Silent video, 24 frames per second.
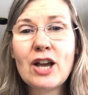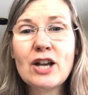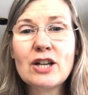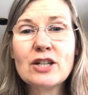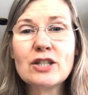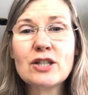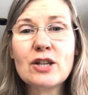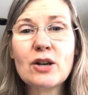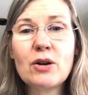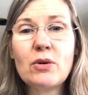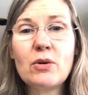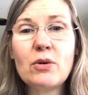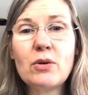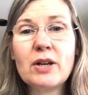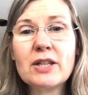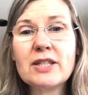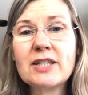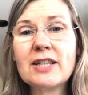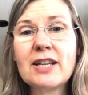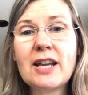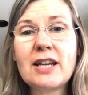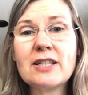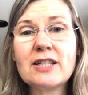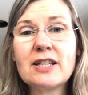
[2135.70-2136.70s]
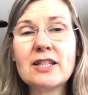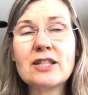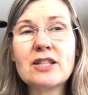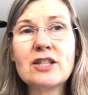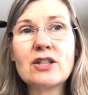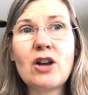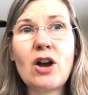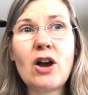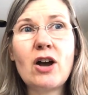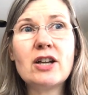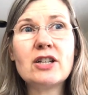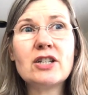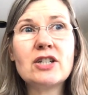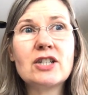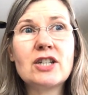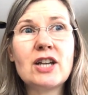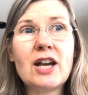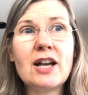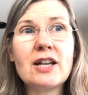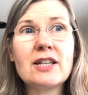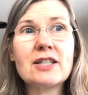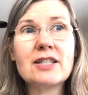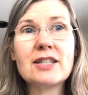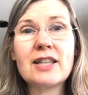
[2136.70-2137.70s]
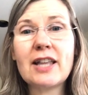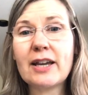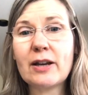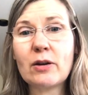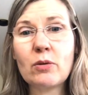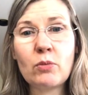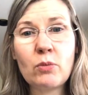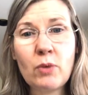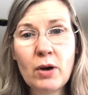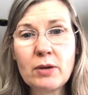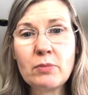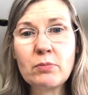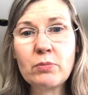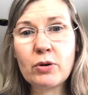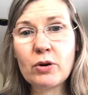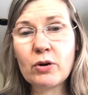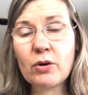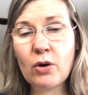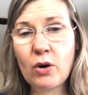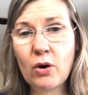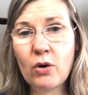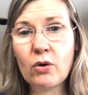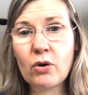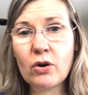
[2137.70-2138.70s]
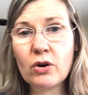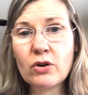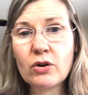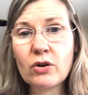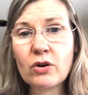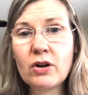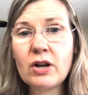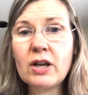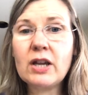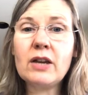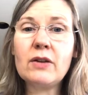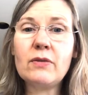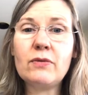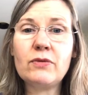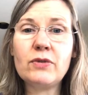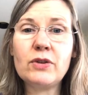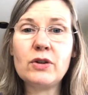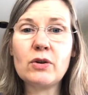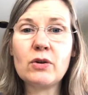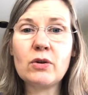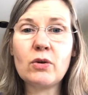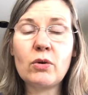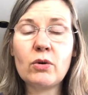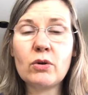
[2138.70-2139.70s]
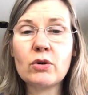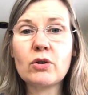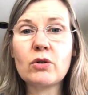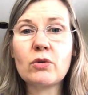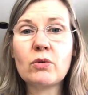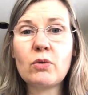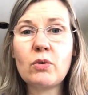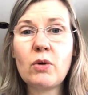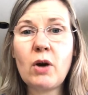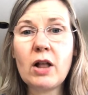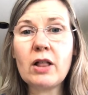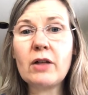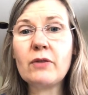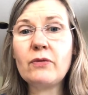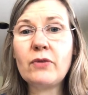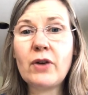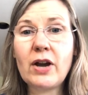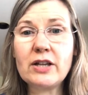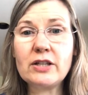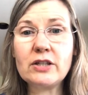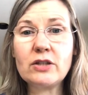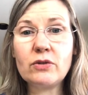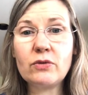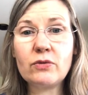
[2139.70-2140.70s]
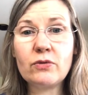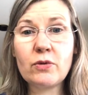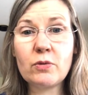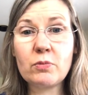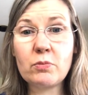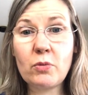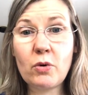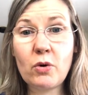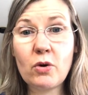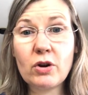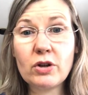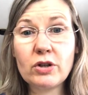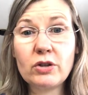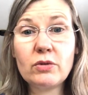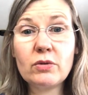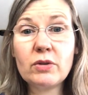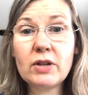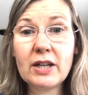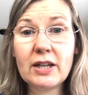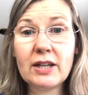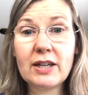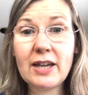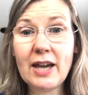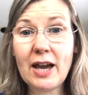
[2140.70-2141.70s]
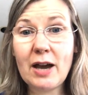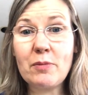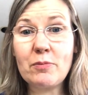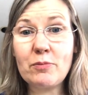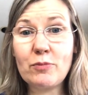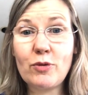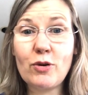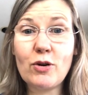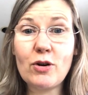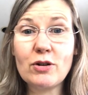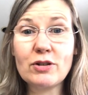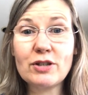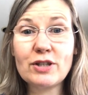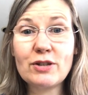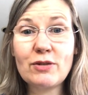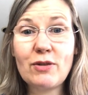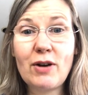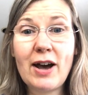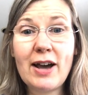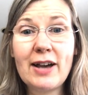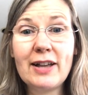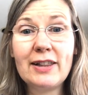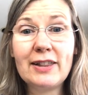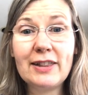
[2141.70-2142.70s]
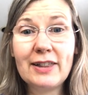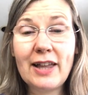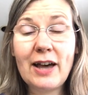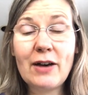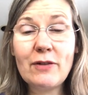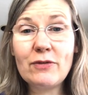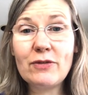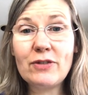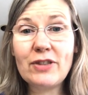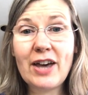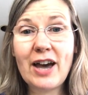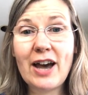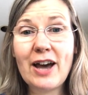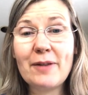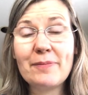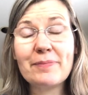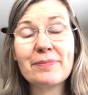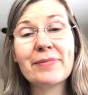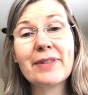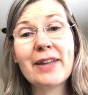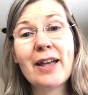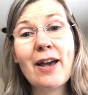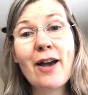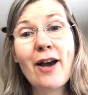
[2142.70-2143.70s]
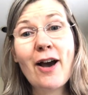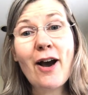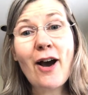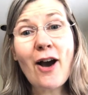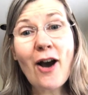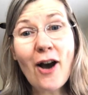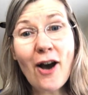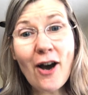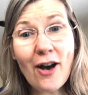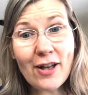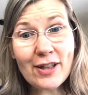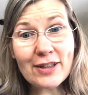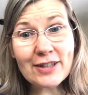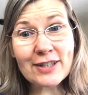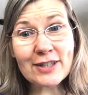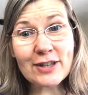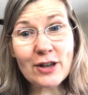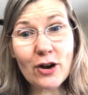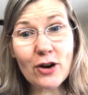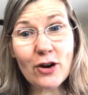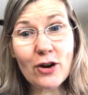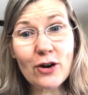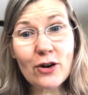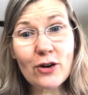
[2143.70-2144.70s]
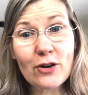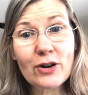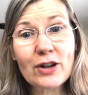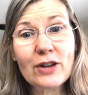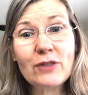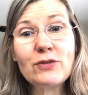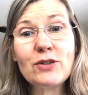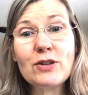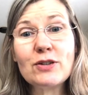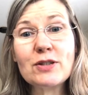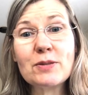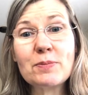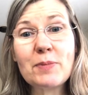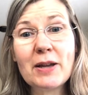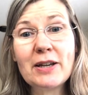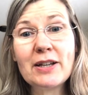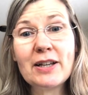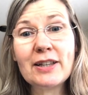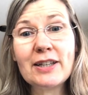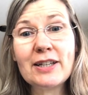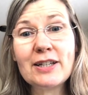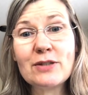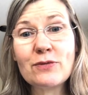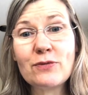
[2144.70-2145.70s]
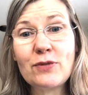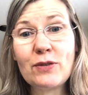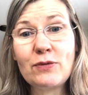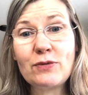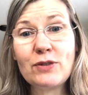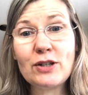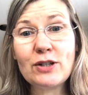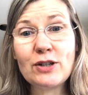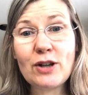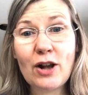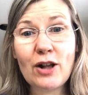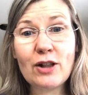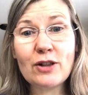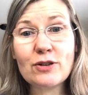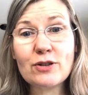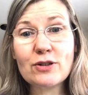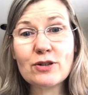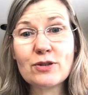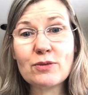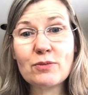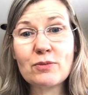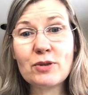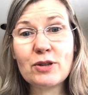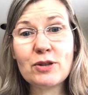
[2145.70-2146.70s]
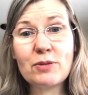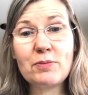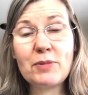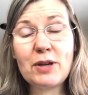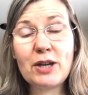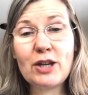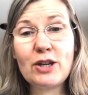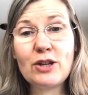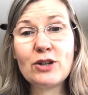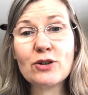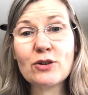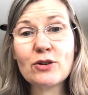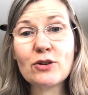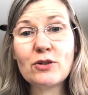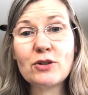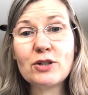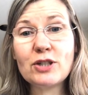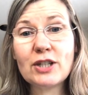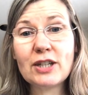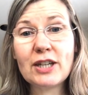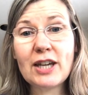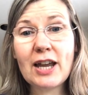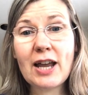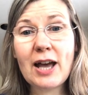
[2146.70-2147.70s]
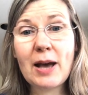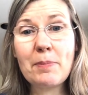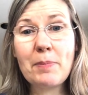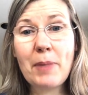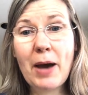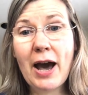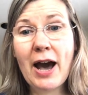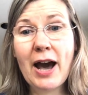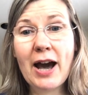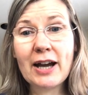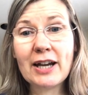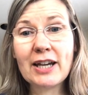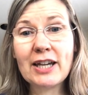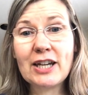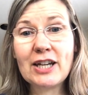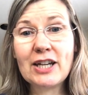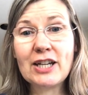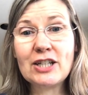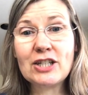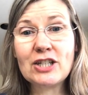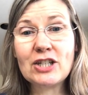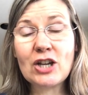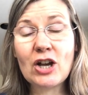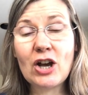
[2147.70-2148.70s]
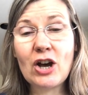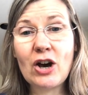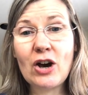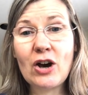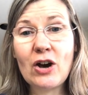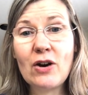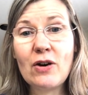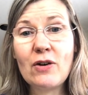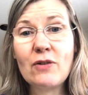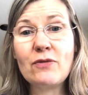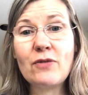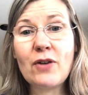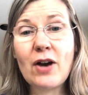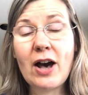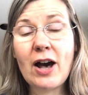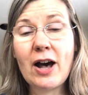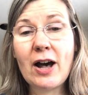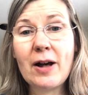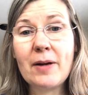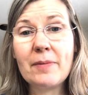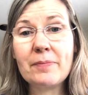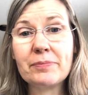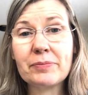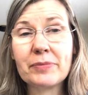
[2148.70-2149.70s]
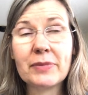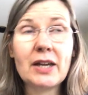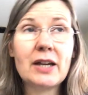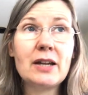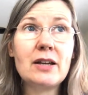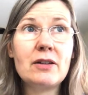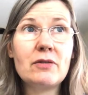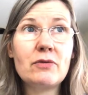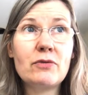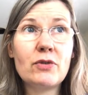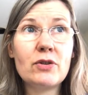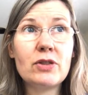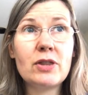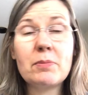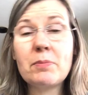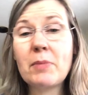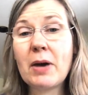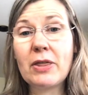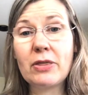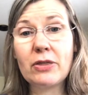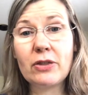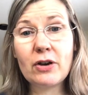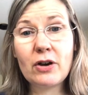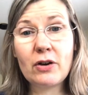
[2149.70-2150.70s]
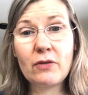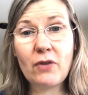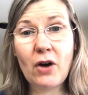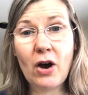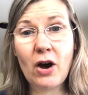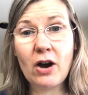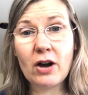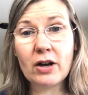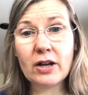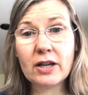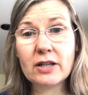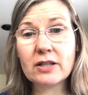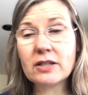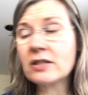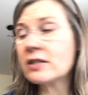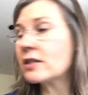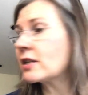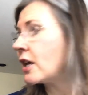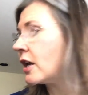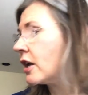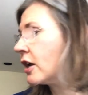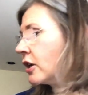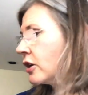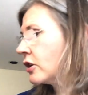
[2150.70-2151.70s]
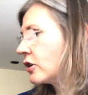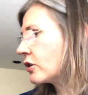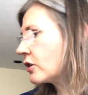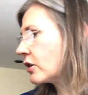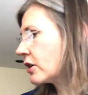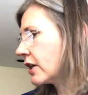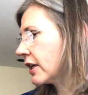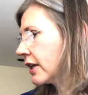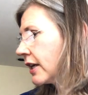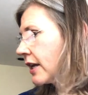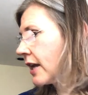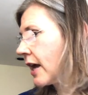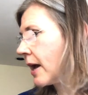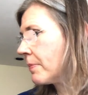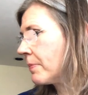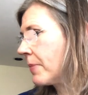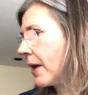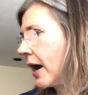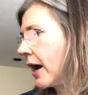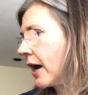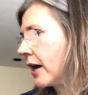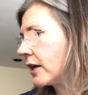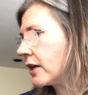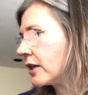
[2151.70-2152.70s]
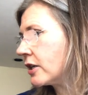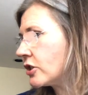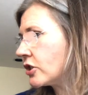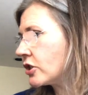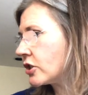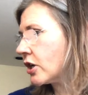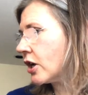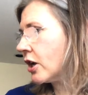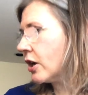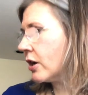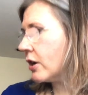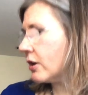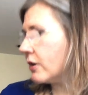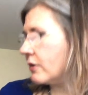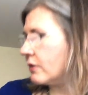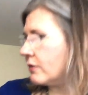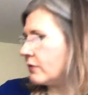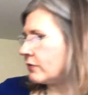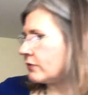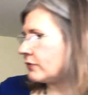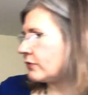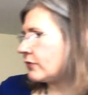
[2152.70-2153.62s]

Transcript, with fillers: So it's nice. It's not just like one per order. If your order qualifies you for more, you can get more. So I love that. Also, if you spend at least $50 with me, you're going to get a package of, um, for the month of August, you're going to get a package of,